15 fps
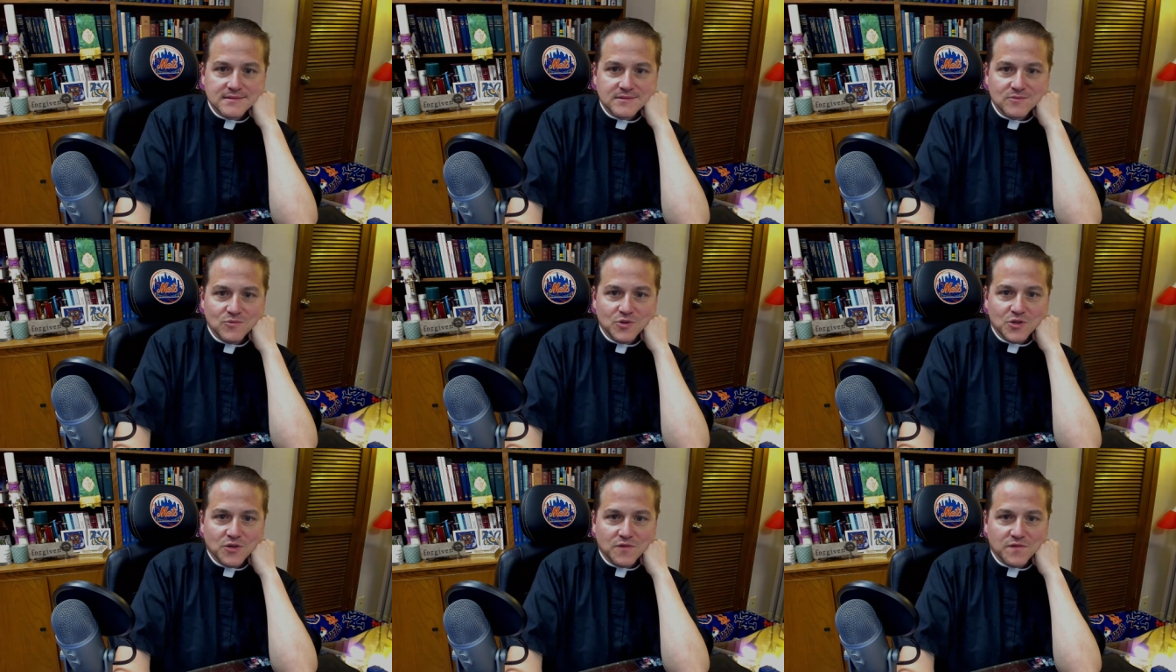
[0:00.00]
we'll
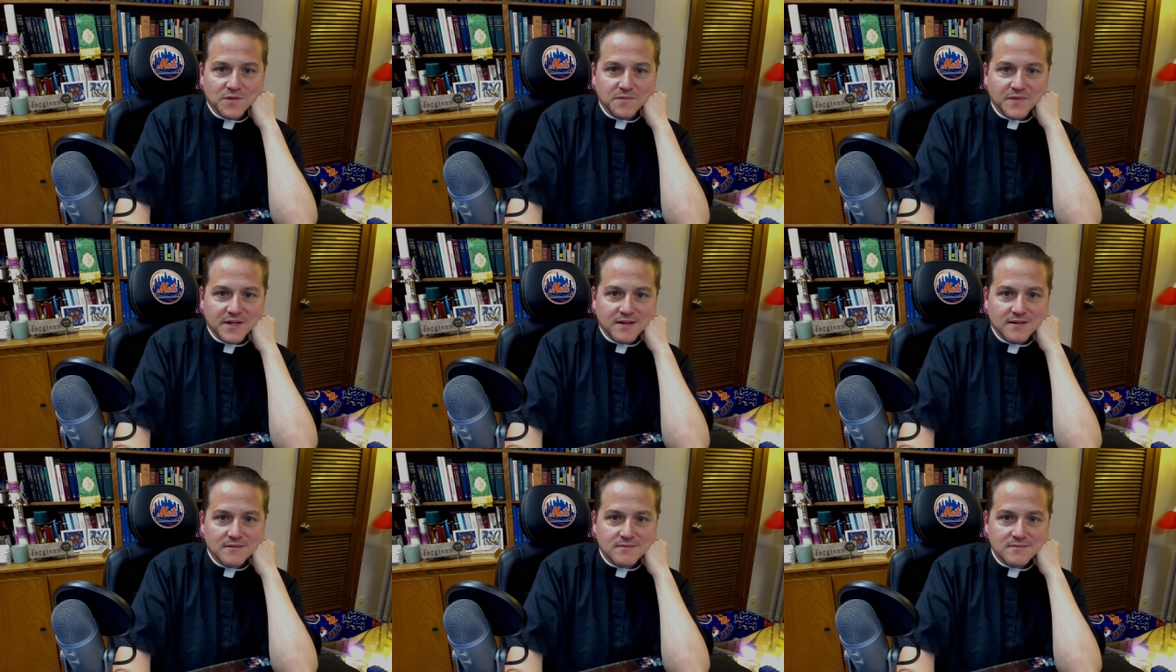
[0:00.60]
go from
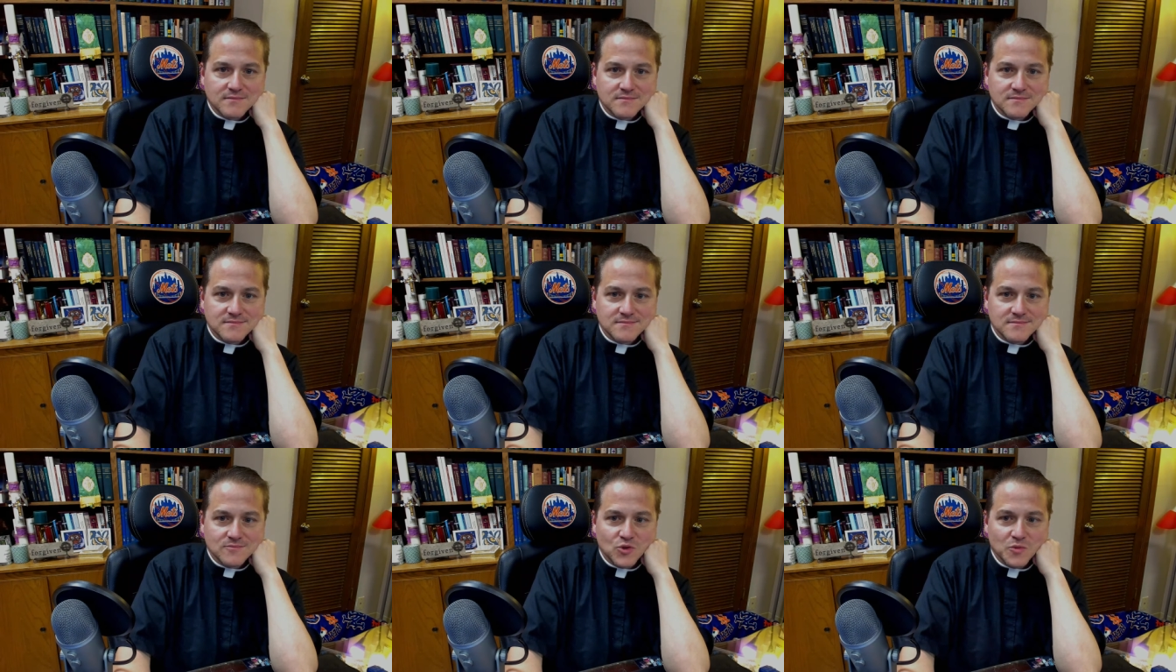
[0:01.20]
there.
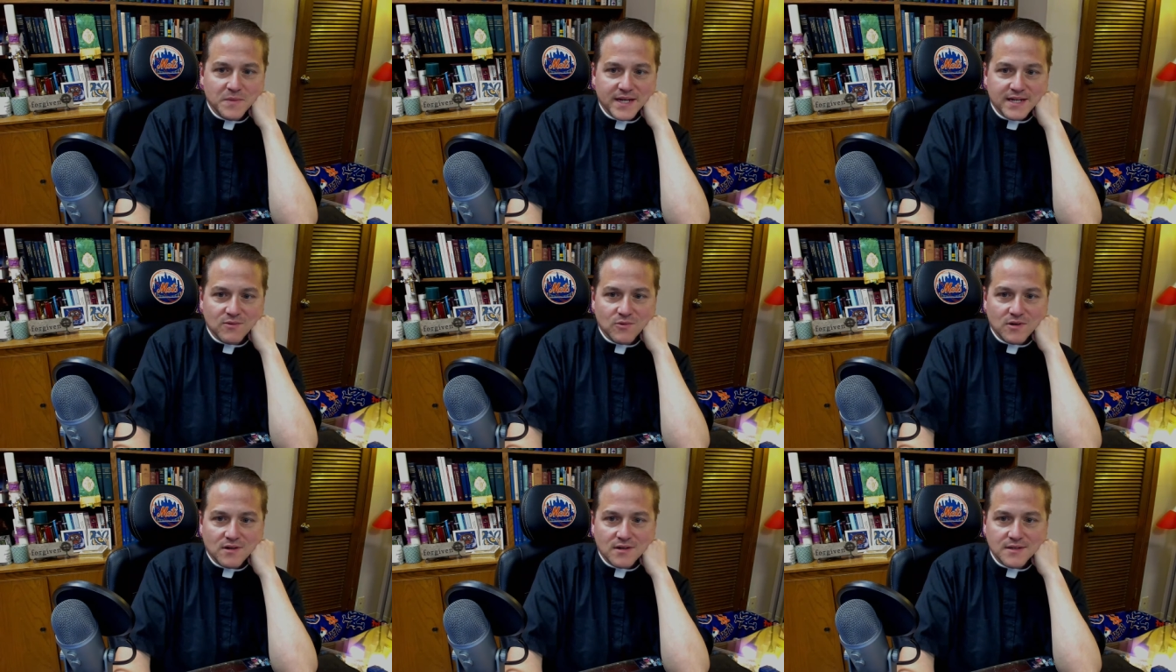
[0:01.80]
We'll make it
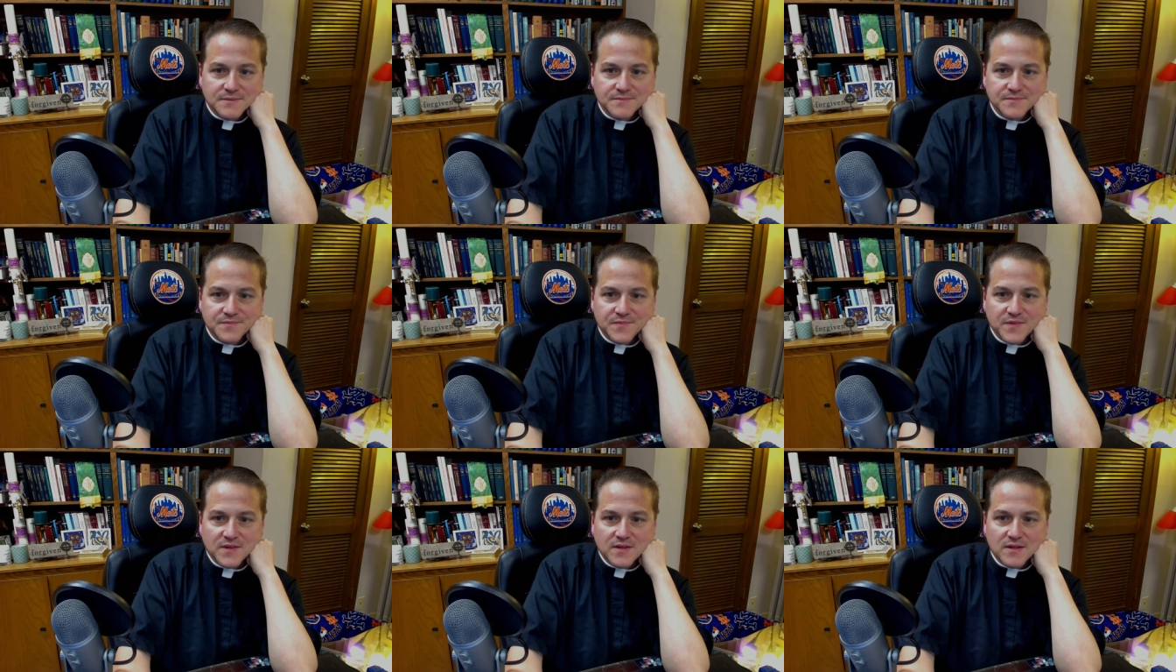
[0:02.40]
work.
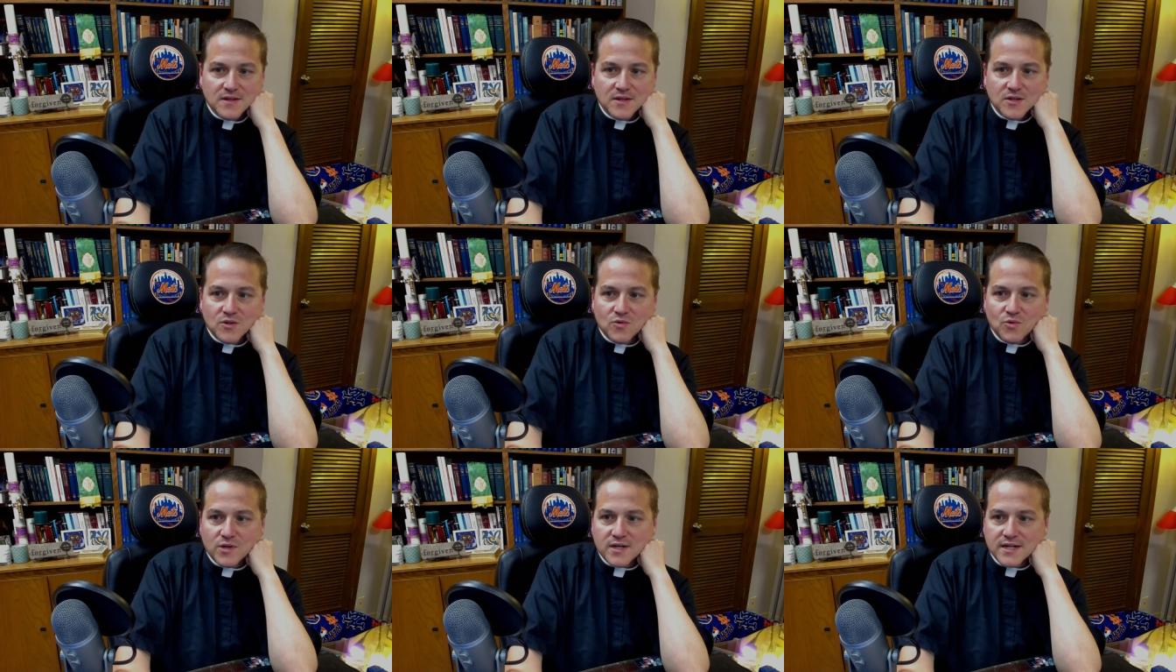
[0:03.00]

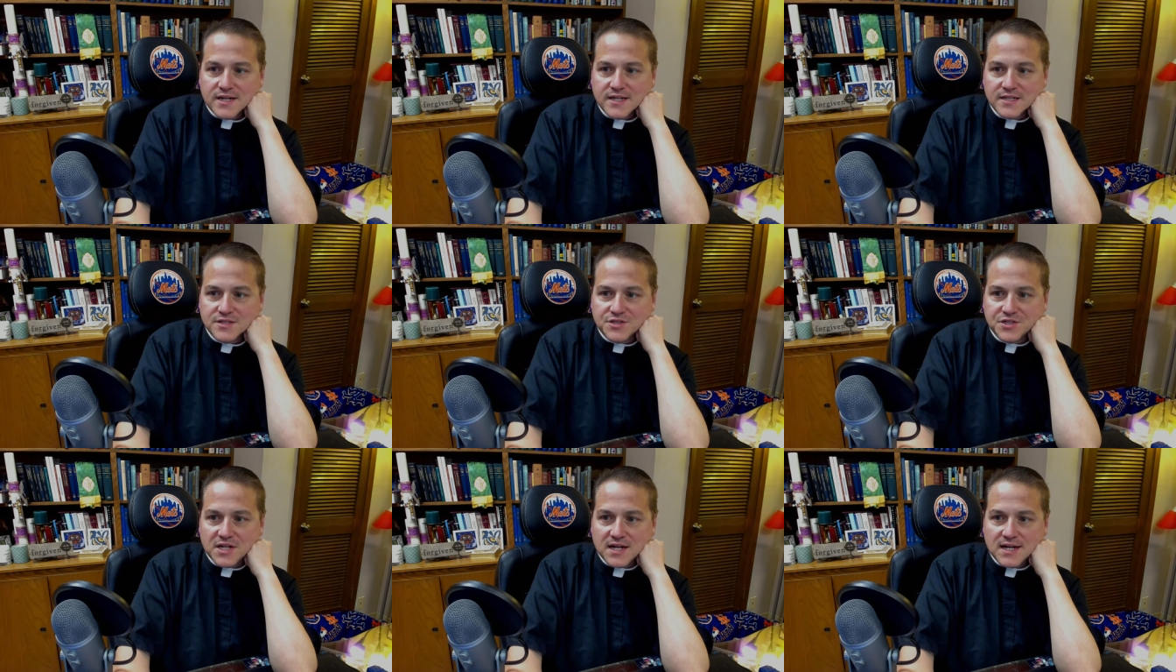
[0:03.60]
We're in
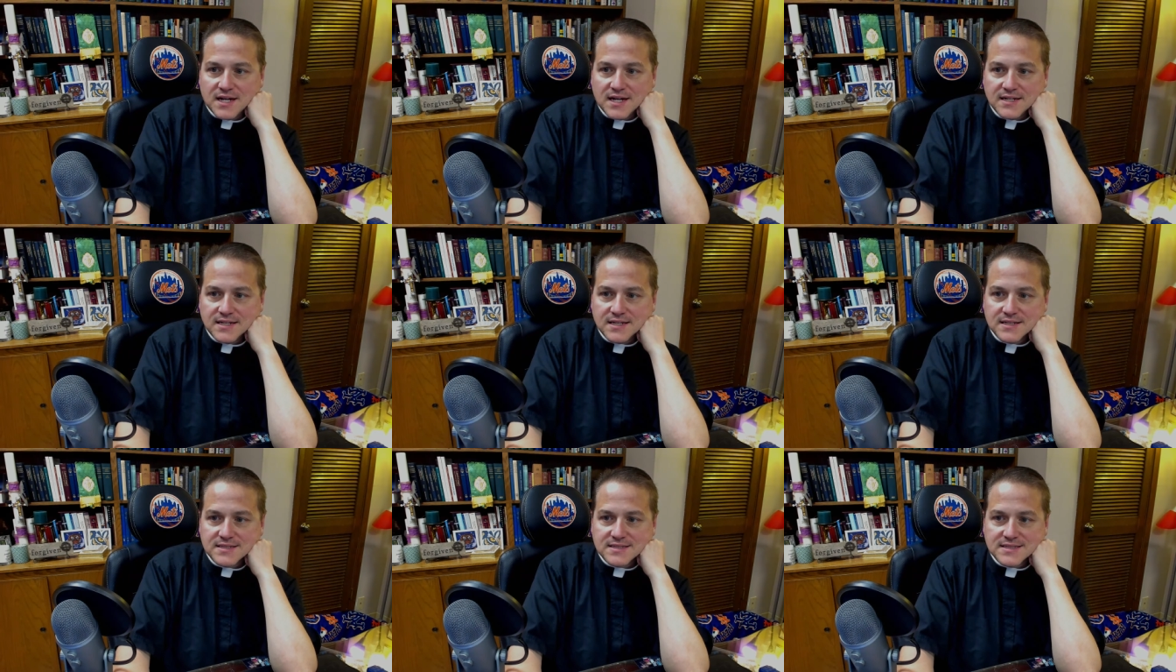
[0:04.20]
John
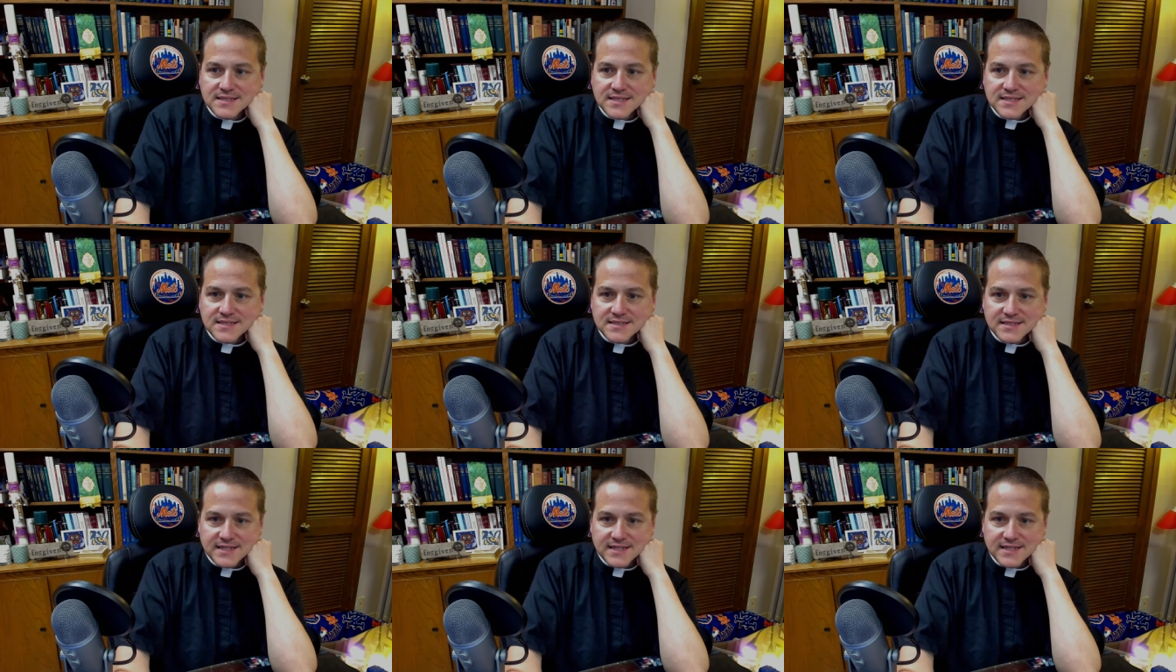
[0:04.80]
16.